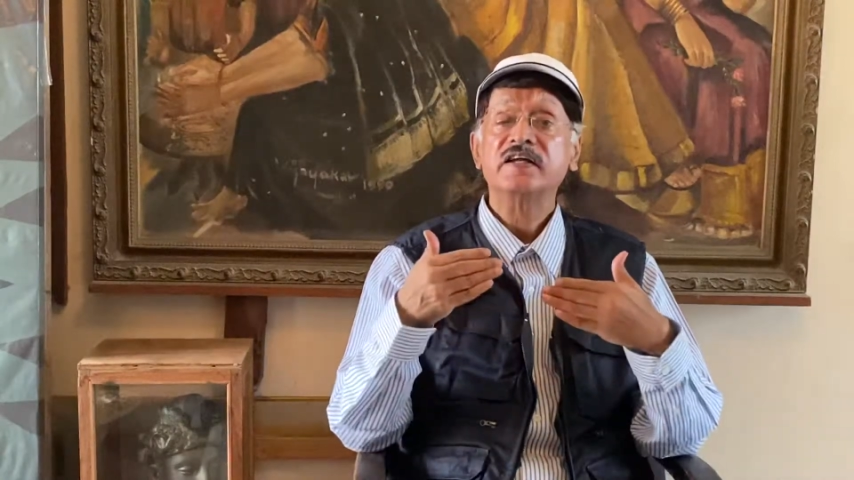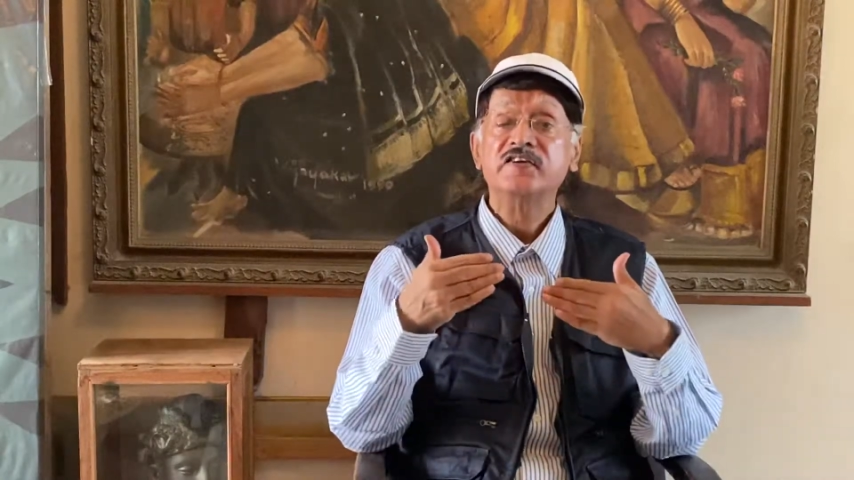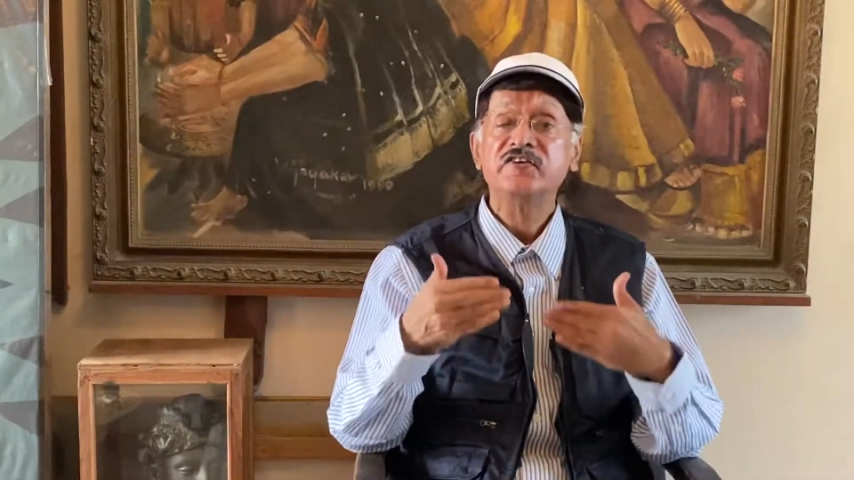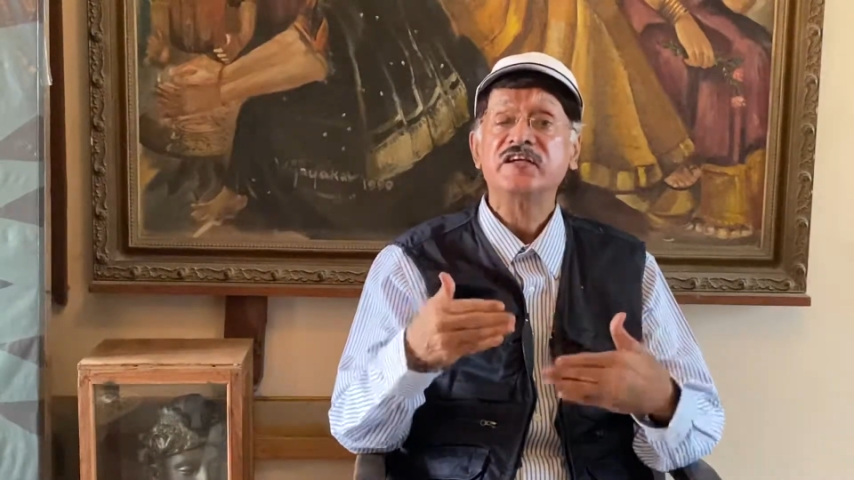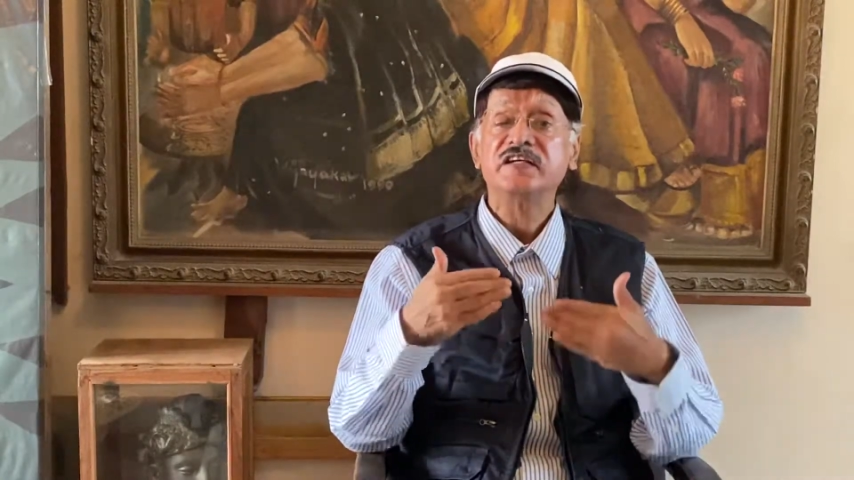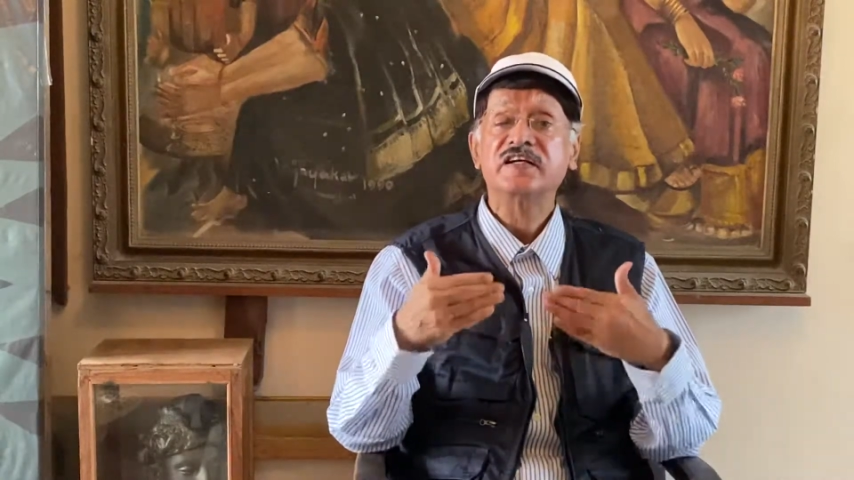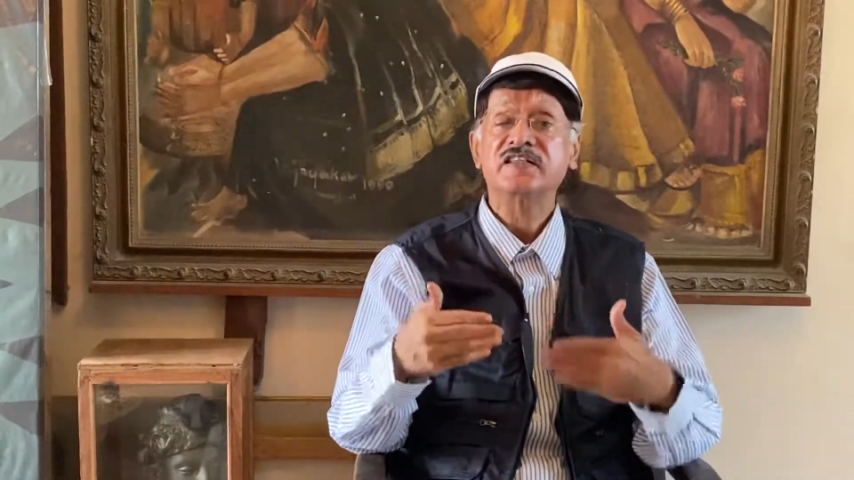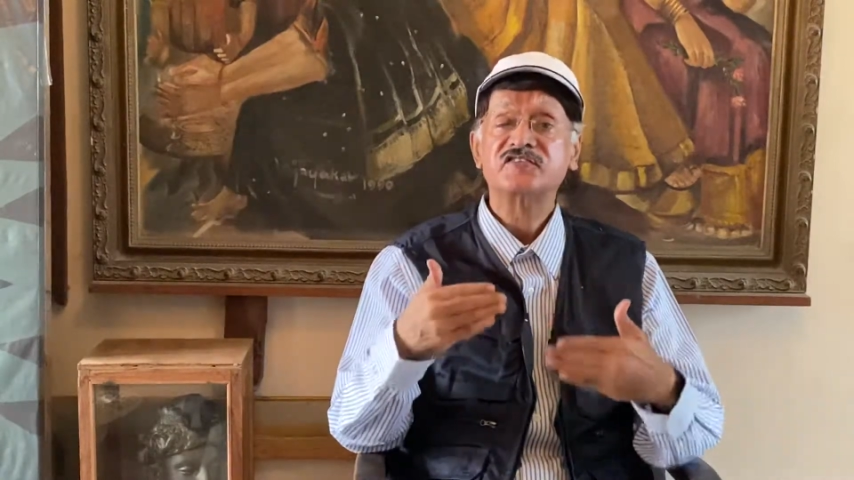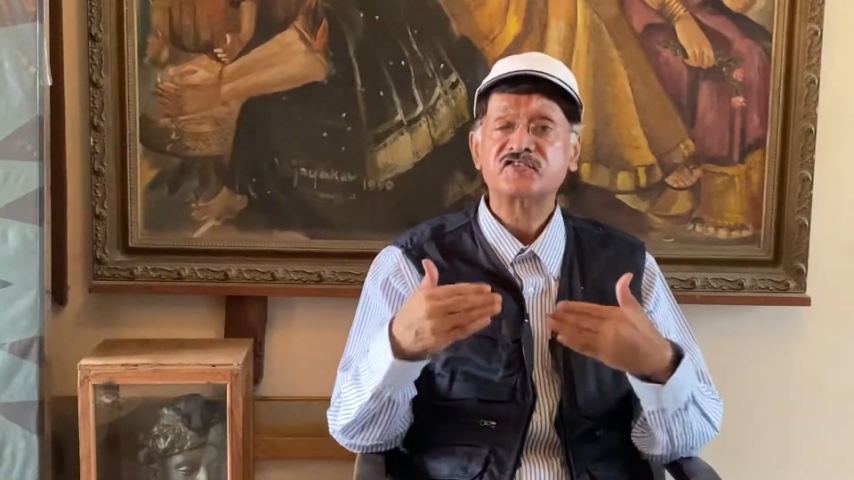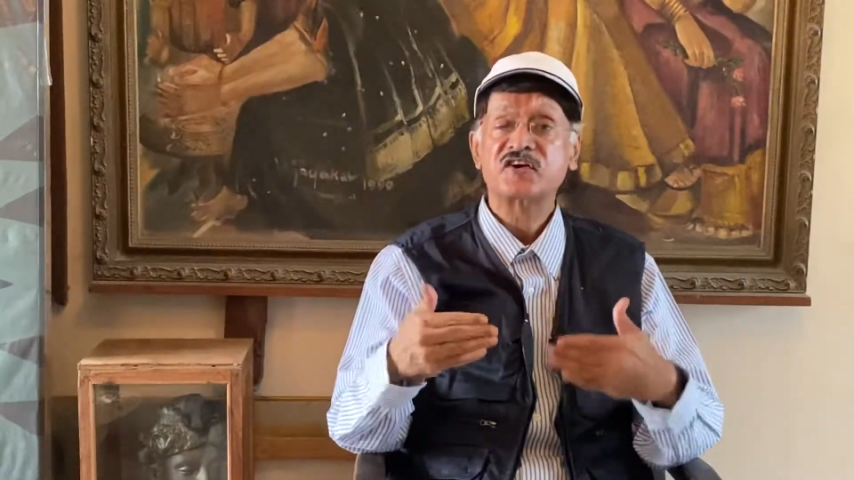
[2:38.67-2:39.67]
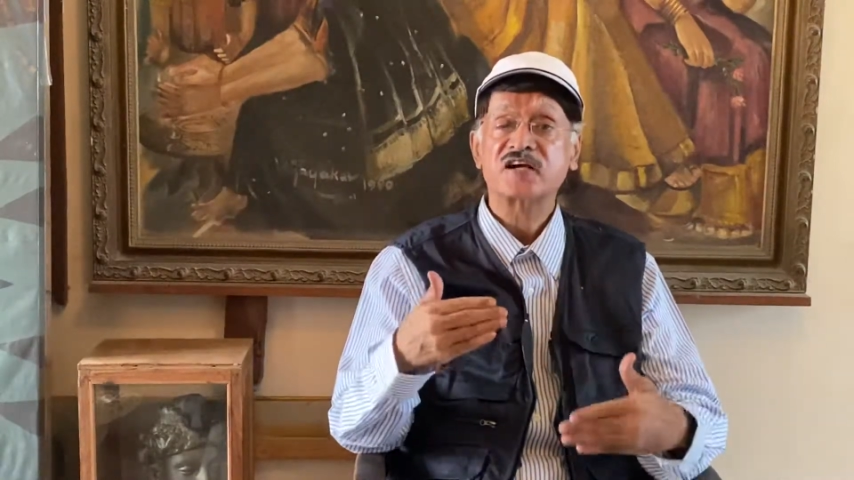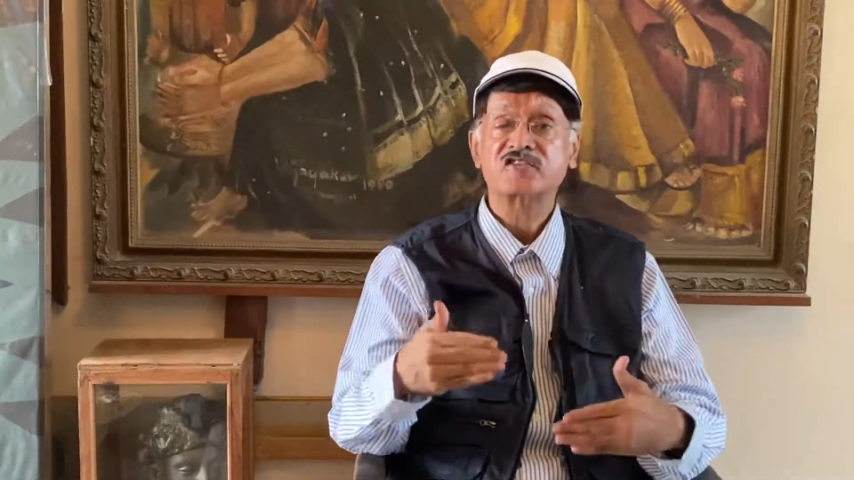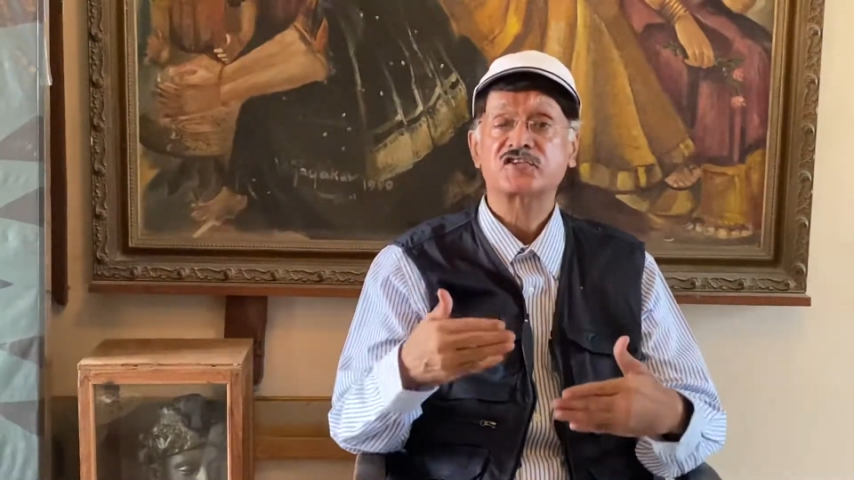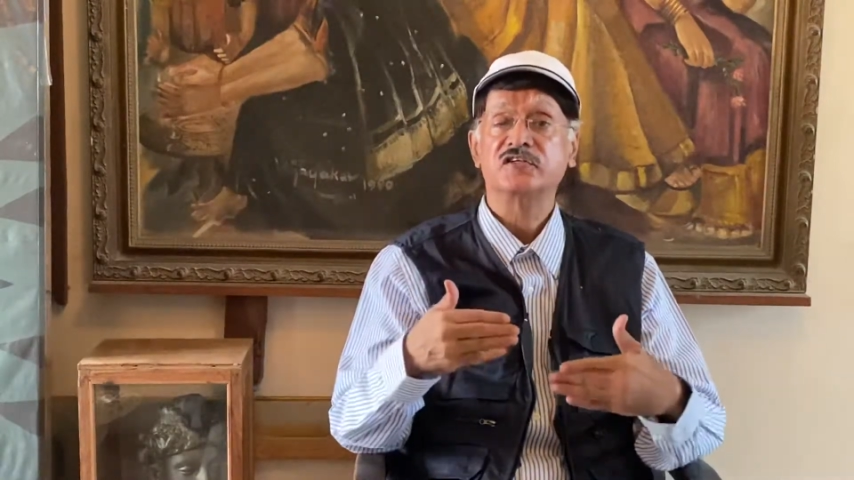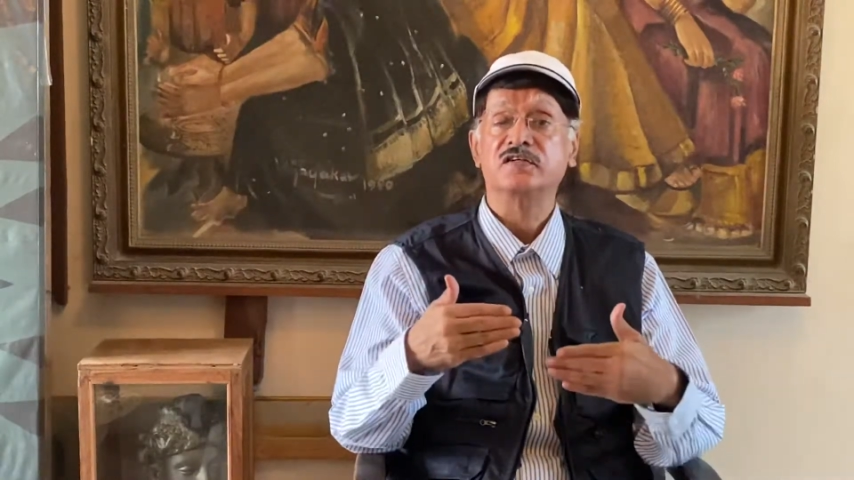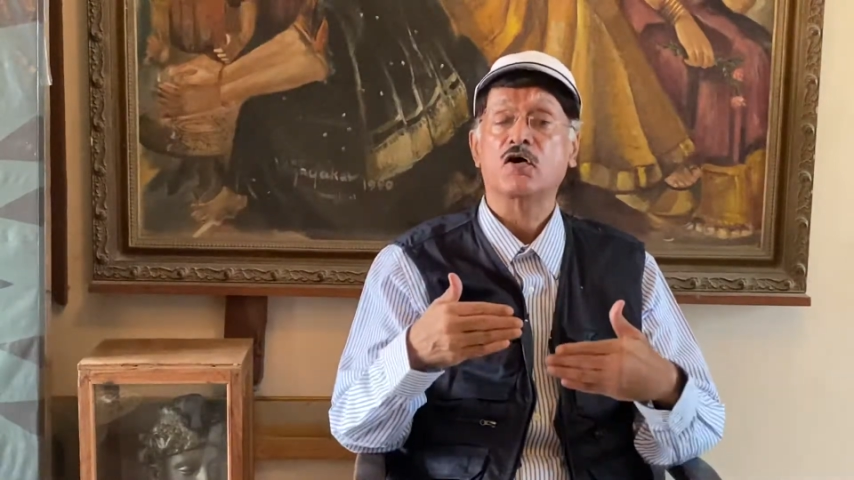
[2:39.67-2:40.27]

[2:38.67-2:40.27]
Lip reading: reconstruction